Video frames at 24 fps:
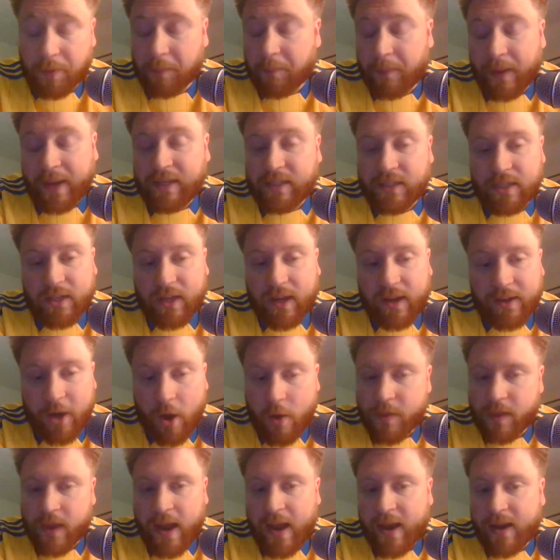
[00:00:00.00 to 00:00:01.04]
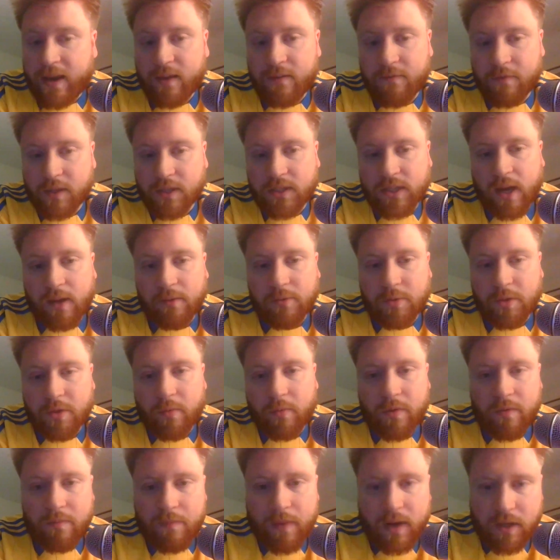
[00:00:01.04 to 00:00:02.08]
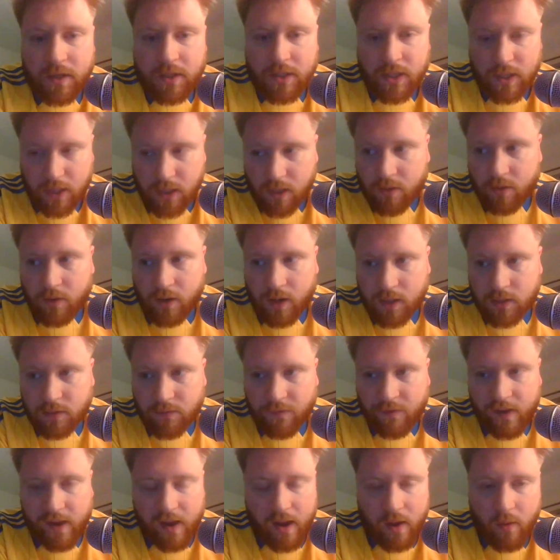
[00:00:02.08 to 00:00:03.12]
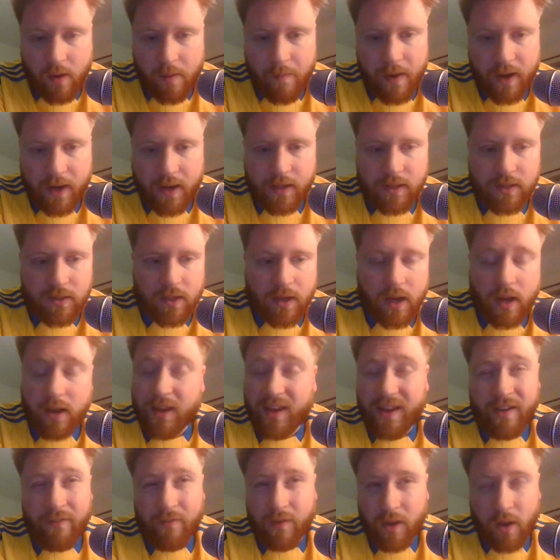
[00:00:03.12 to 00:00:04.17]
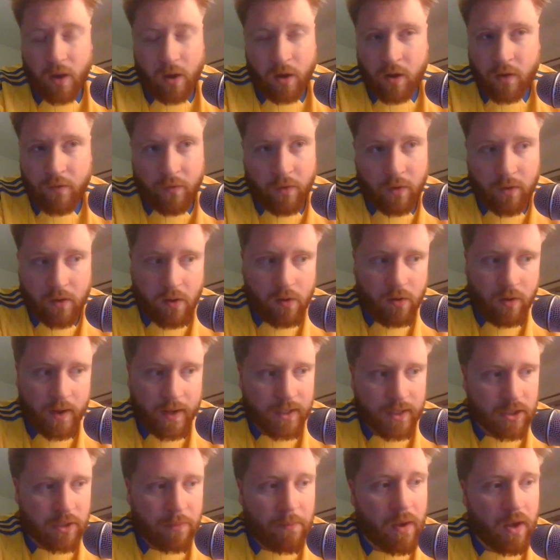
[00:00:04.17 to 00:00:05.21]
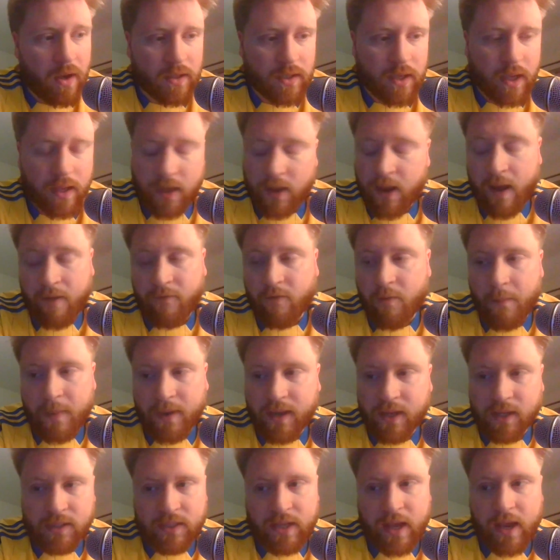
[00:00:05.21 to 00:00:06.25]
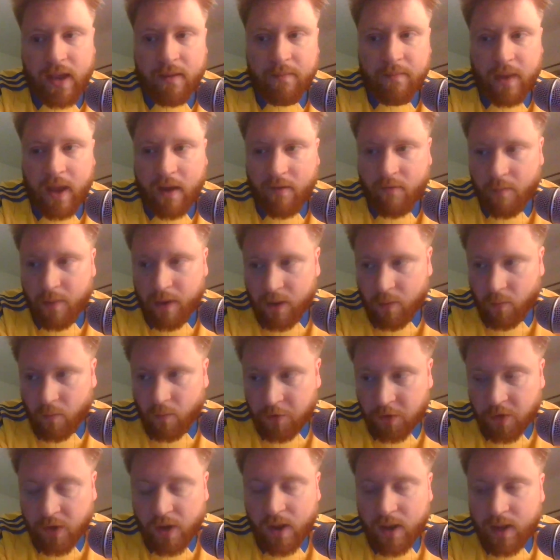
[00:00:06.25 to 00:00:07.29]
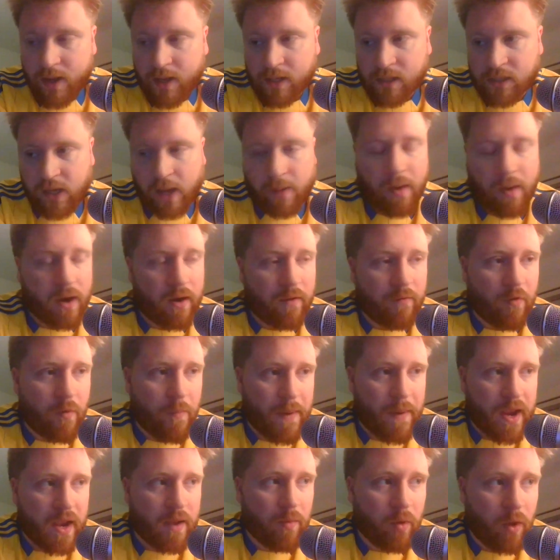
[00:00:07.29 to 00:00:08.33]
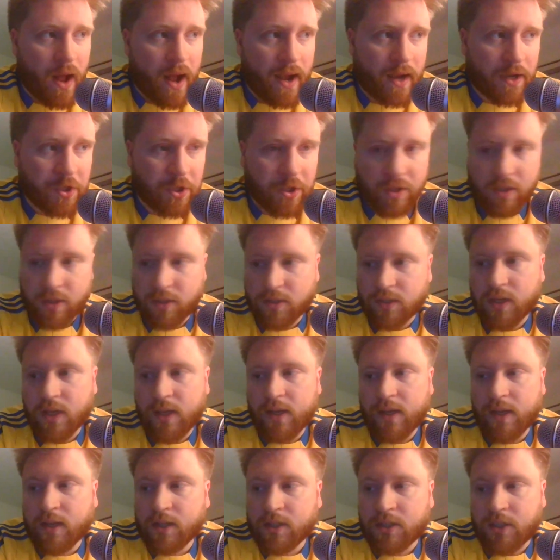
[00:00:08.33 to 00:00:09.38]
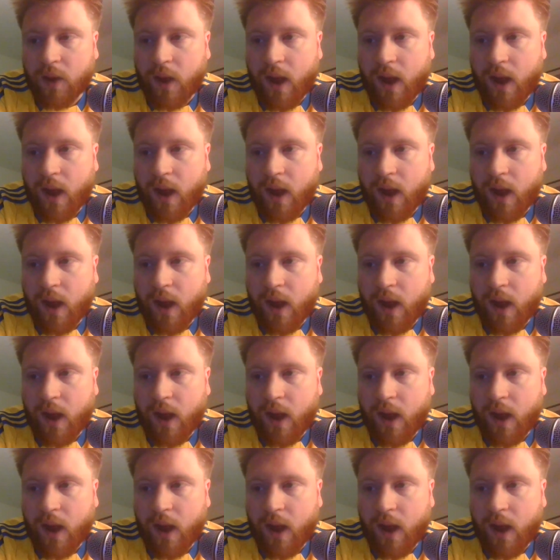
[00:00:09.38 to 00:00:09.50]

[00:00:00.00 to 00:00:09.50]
basically, I don't think any of the times that we've managed to equalise and fight our way back into it, even the Okafor goal against Spurs, like they haven't been the same. They haven't been the same kind of repeatable actions. So